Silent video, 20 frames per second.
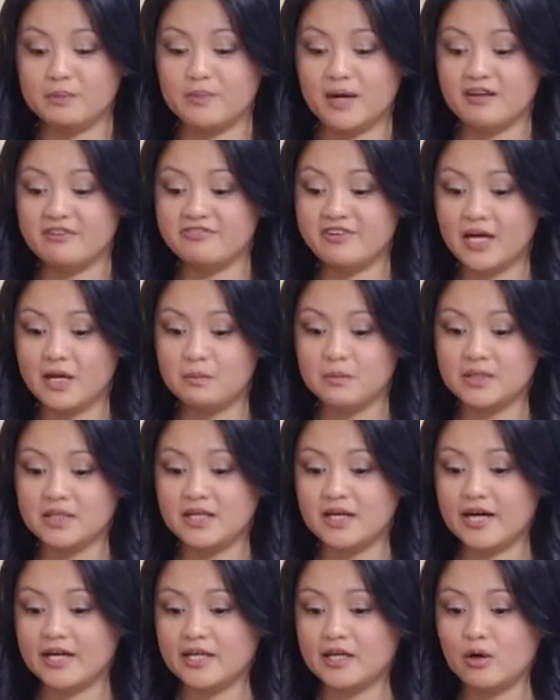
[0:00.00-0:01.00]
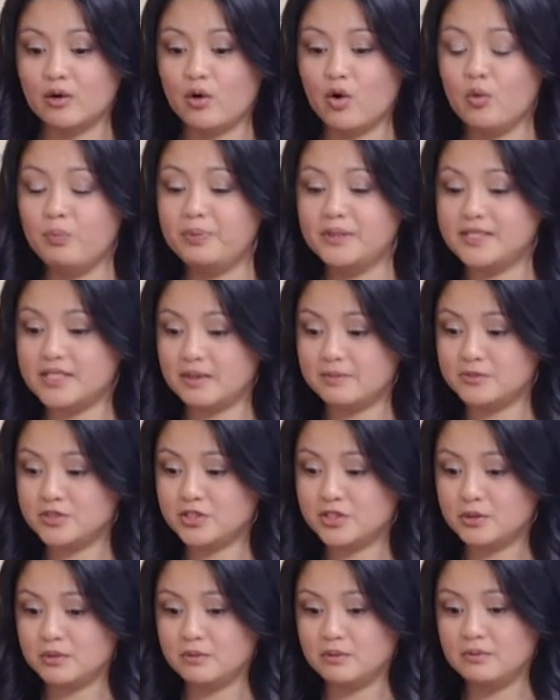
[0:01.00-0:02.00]
my family, I opened up
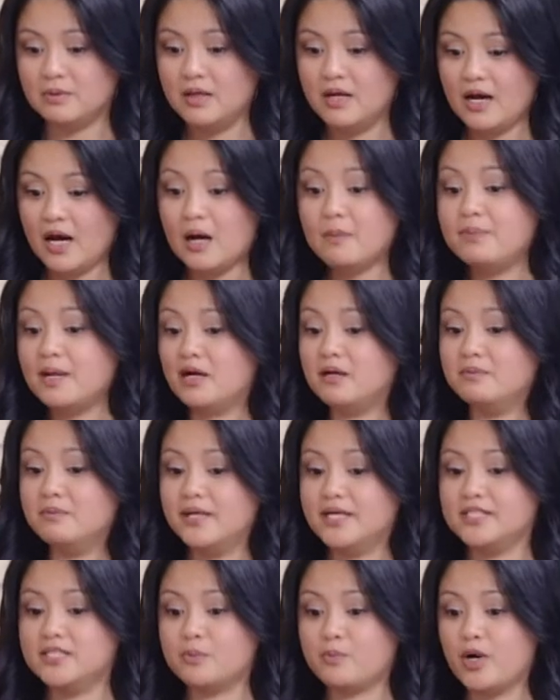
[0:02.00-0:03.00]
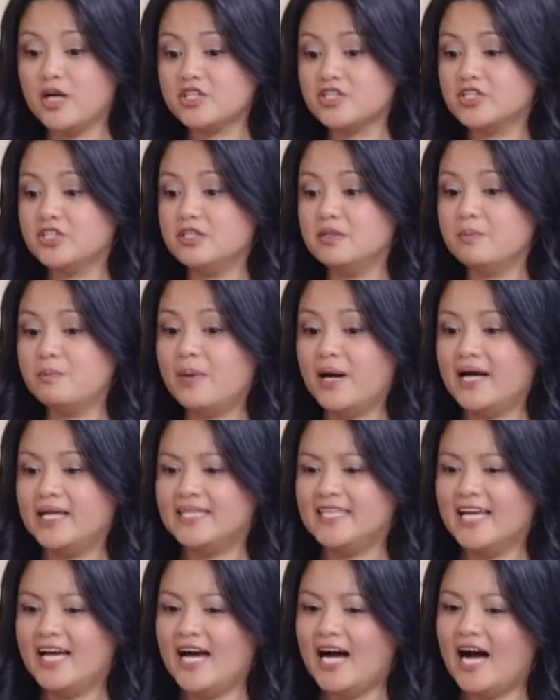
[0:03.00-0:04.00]
to about my depression, but
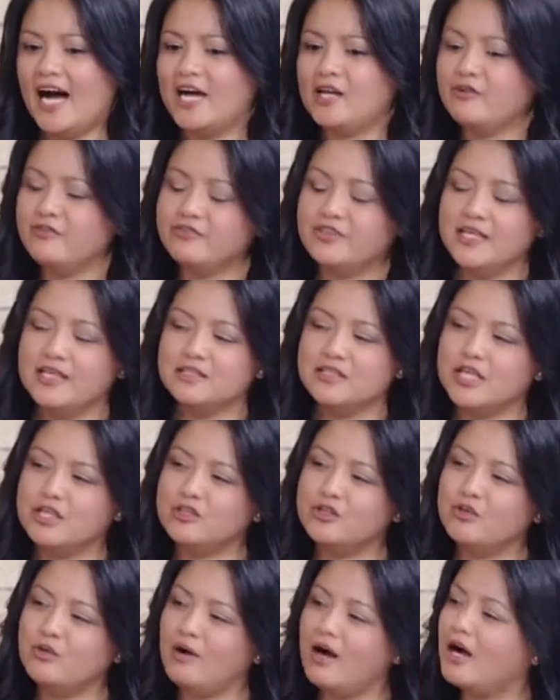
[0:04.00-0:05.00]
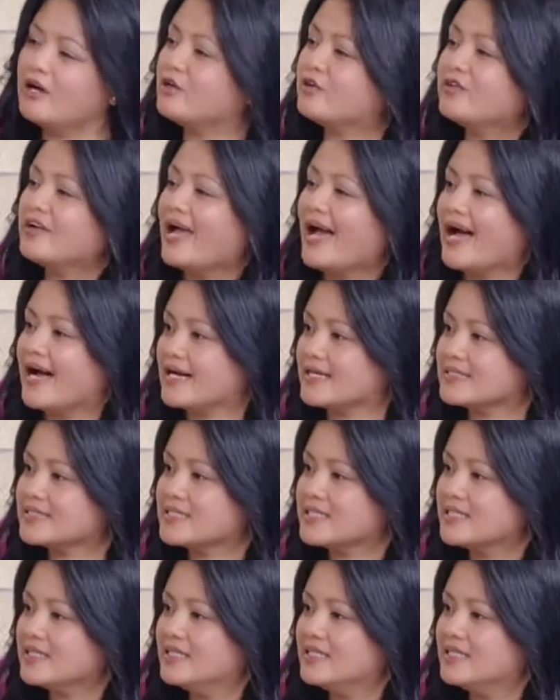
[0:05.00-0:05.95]
I don't think they knew how to react.